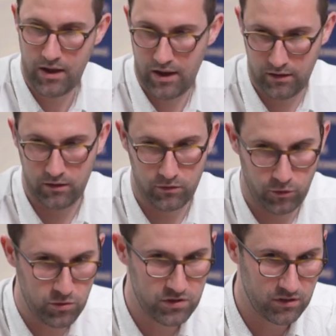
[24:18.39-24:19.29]
And
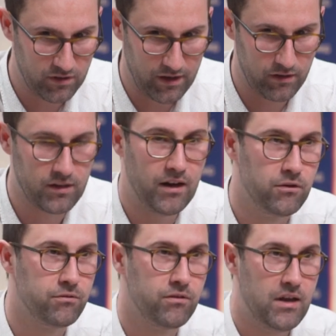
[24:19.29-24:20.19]
those
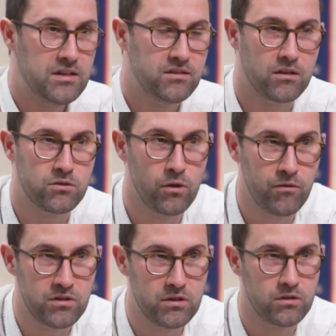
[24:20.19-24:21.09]
kind of extra
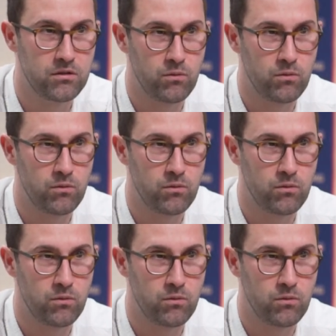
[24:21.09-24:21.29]
services,